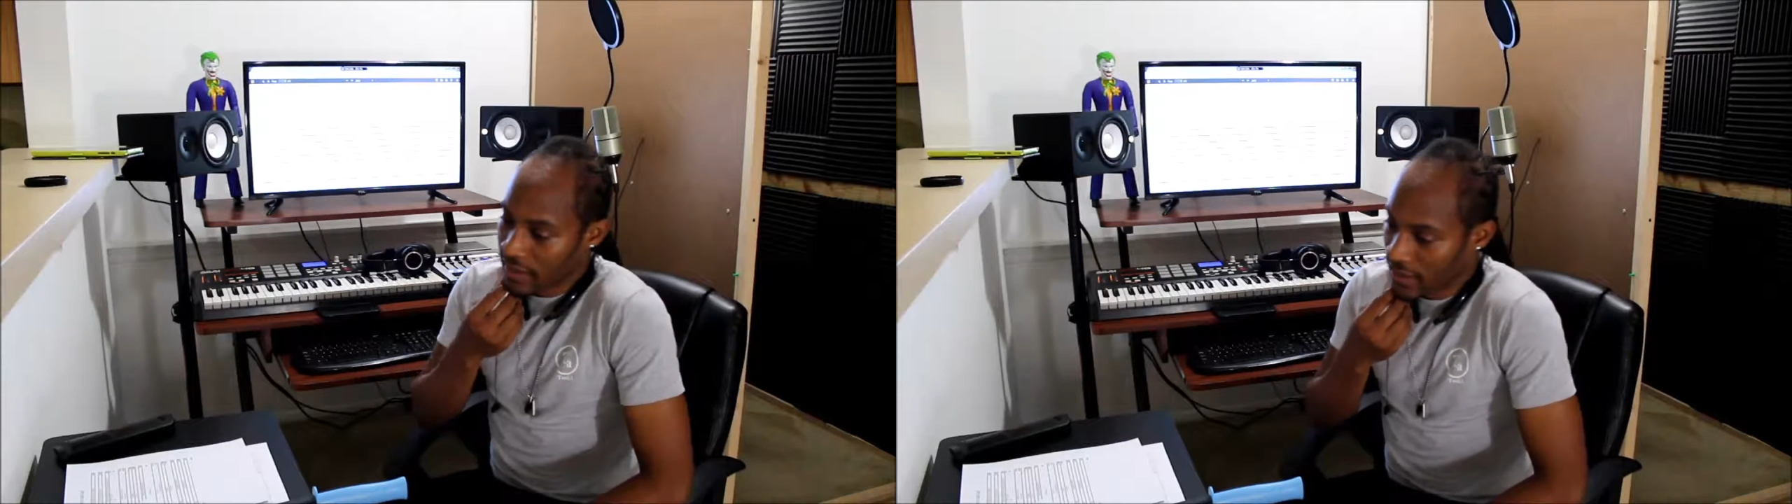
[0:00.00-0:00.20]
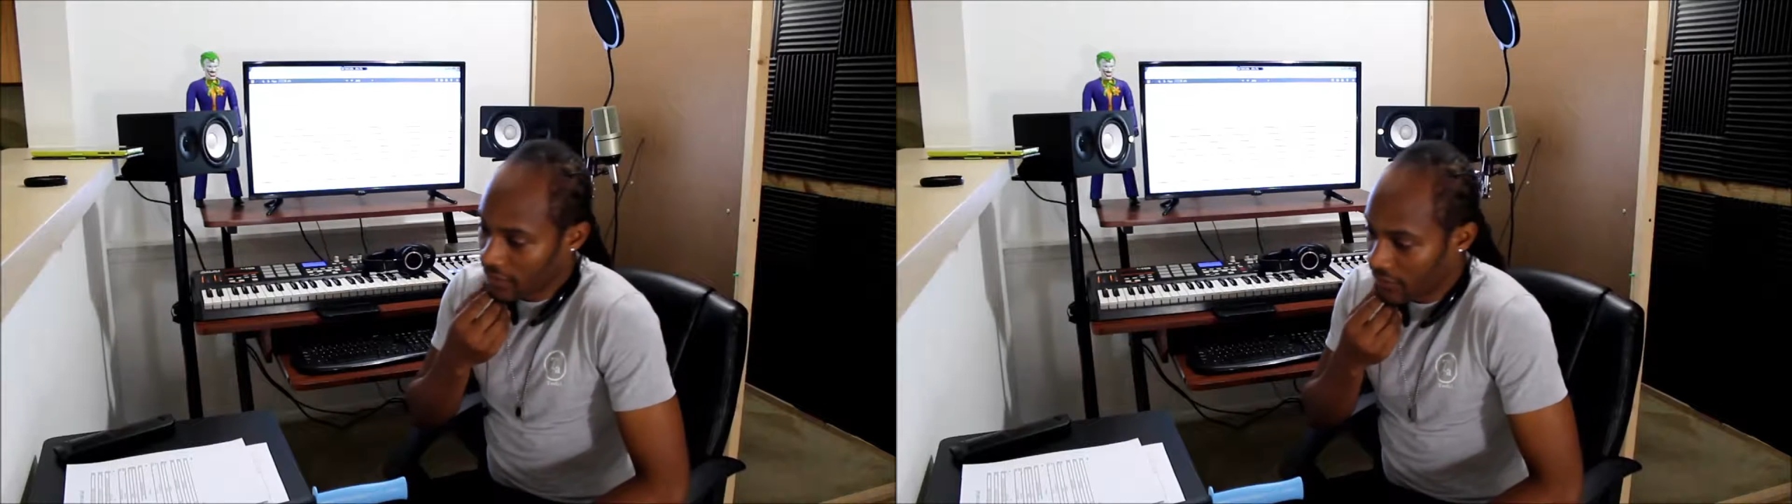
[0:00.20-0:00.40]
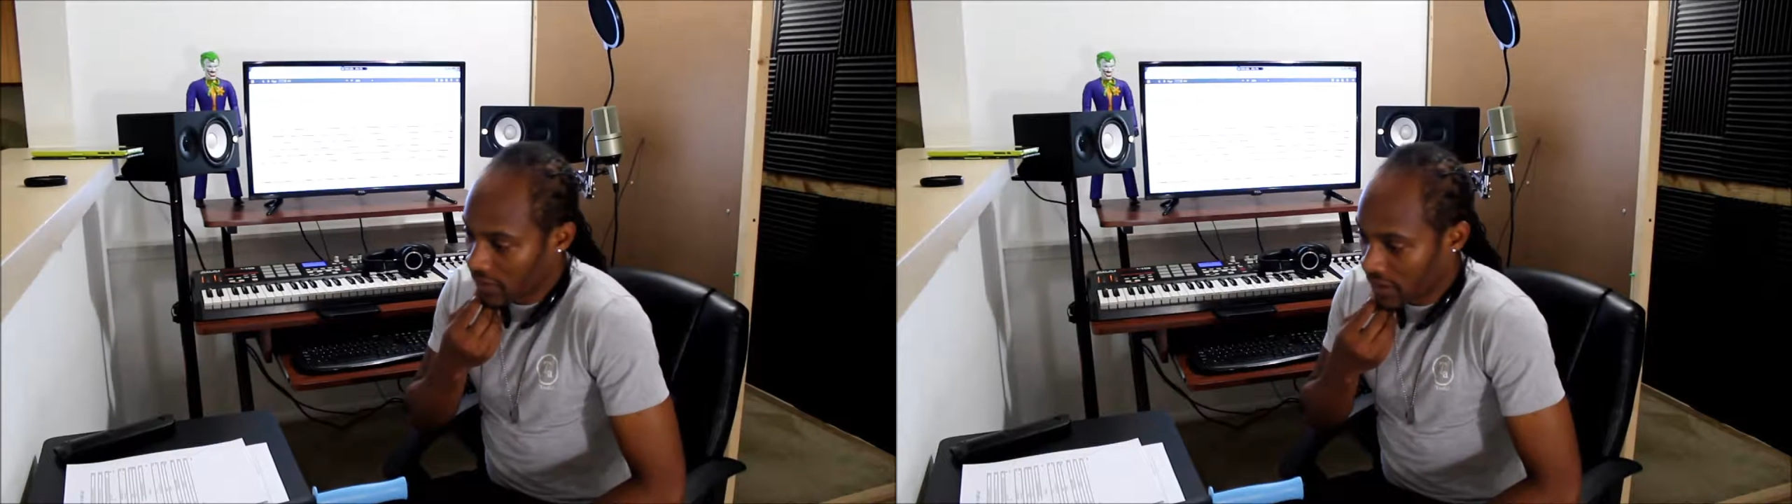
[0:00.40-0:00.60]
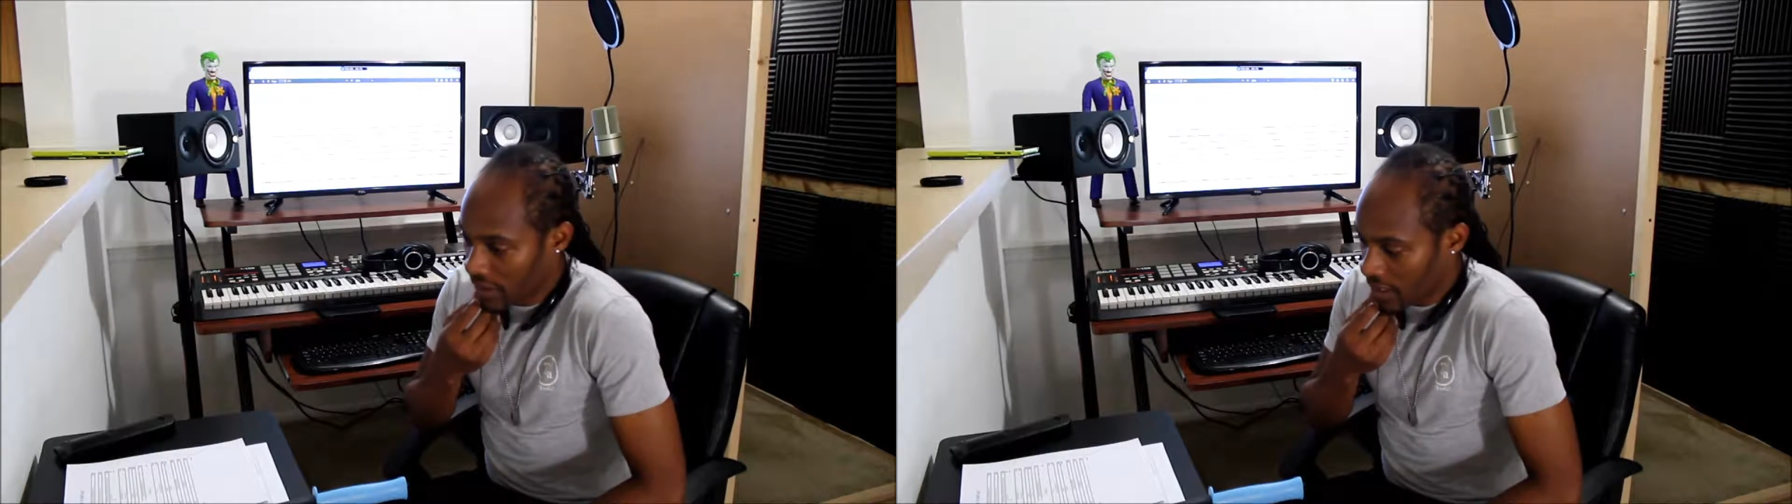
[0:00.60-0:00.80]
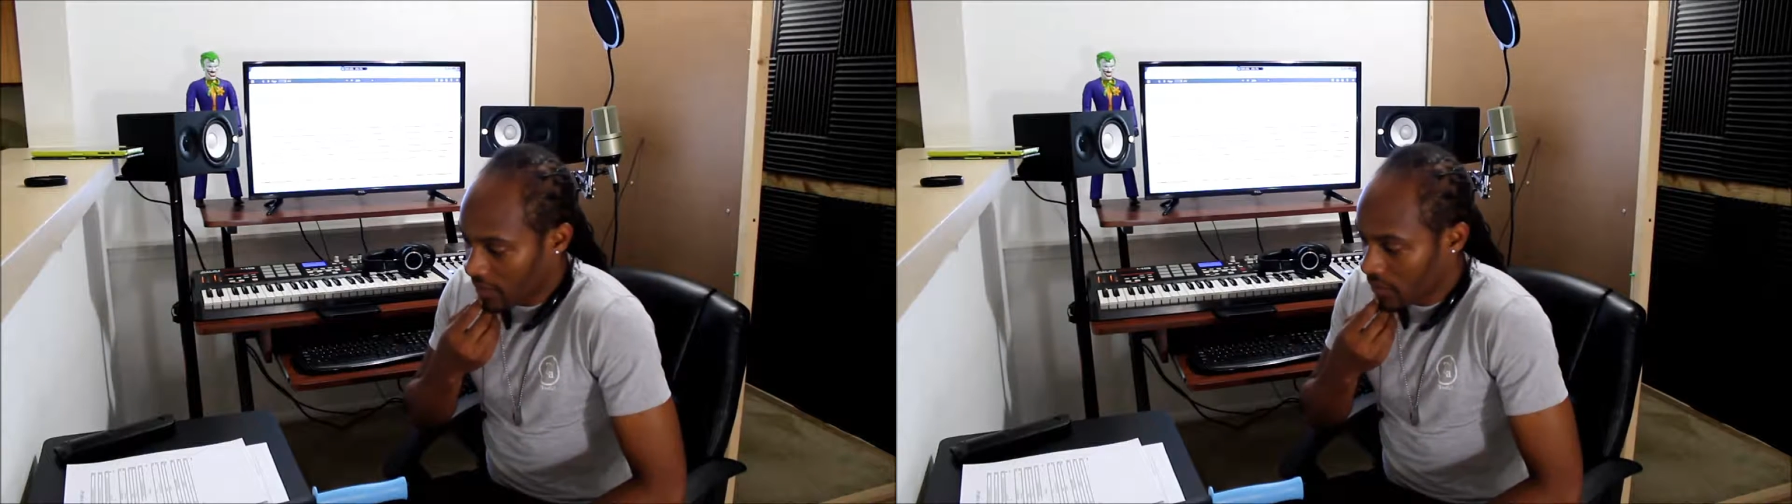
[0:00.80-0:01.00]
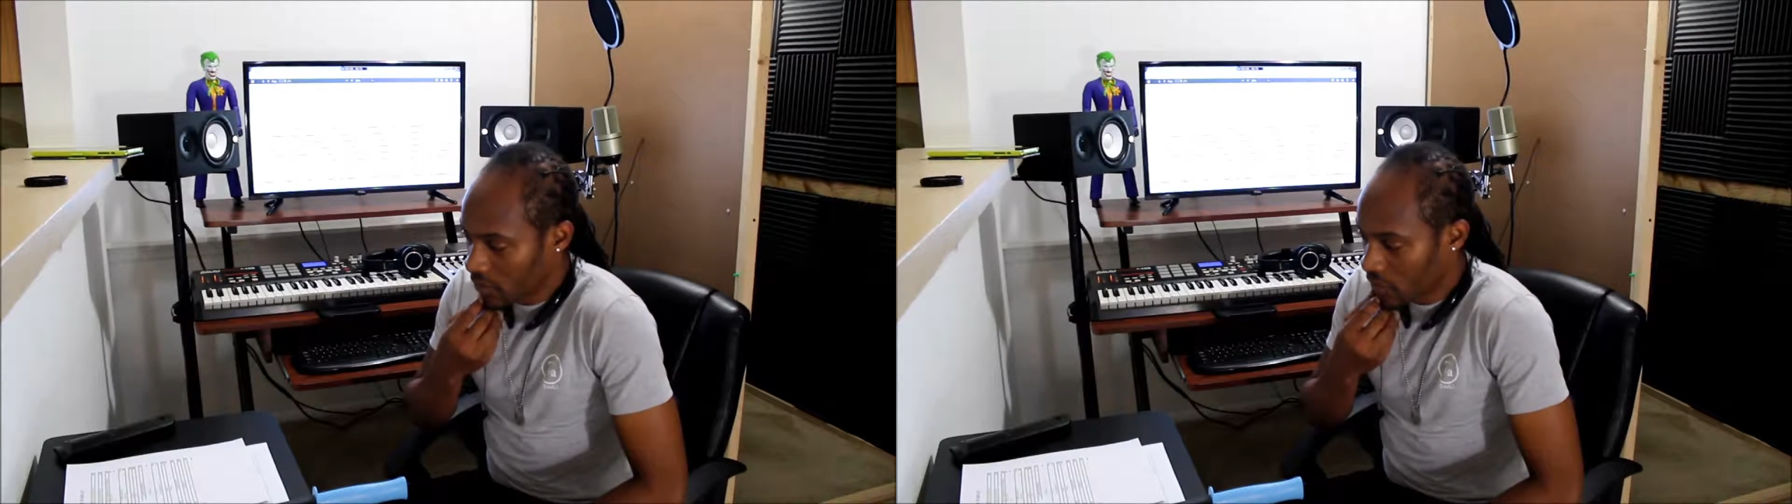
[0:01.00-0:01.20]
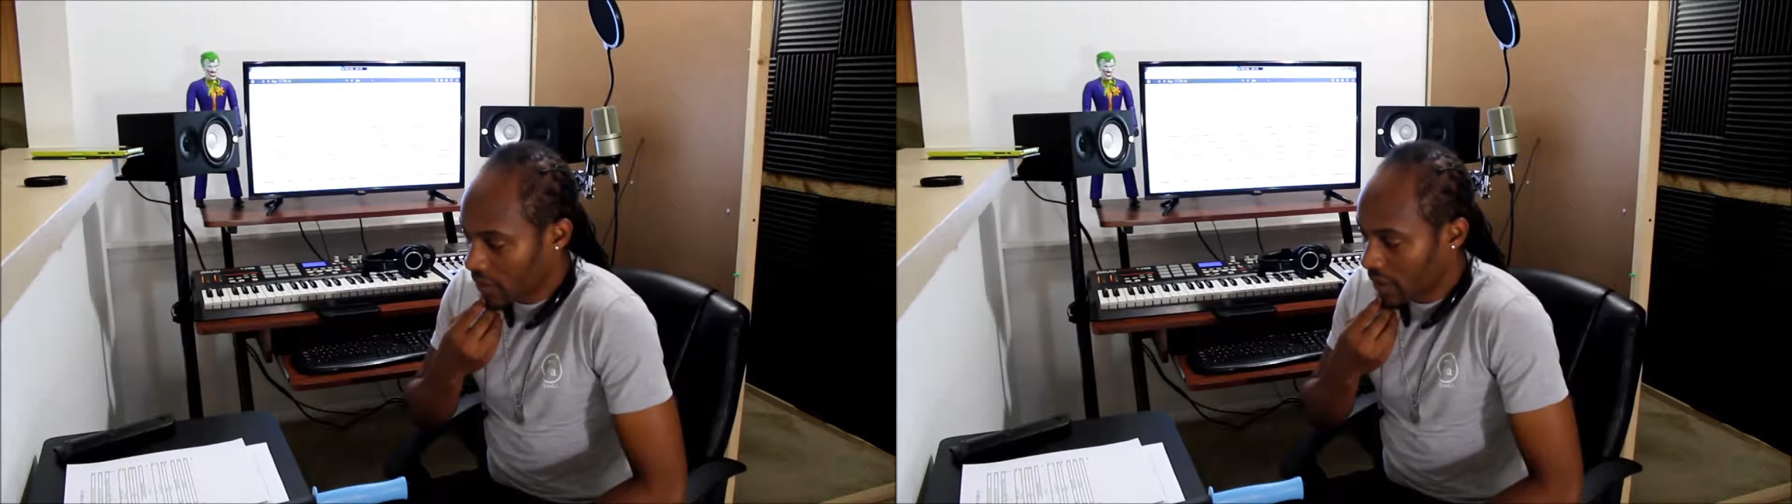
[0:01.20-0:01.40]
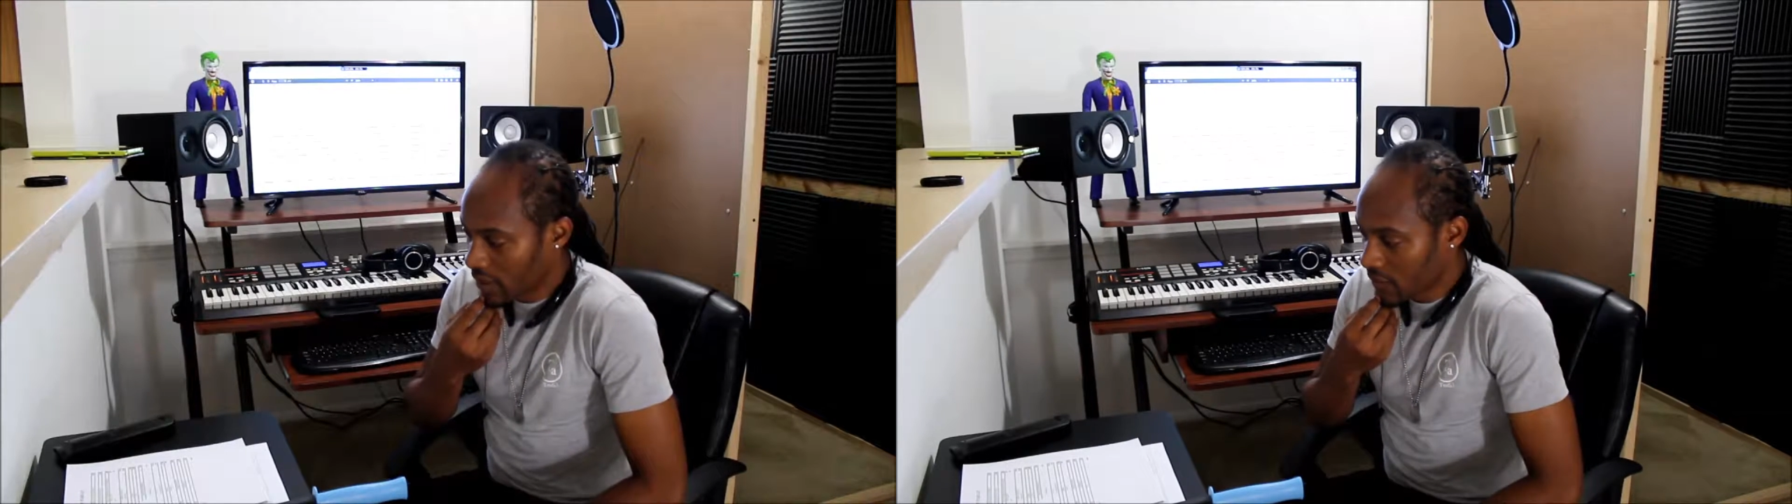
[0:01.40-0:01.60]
definitely an opportunity,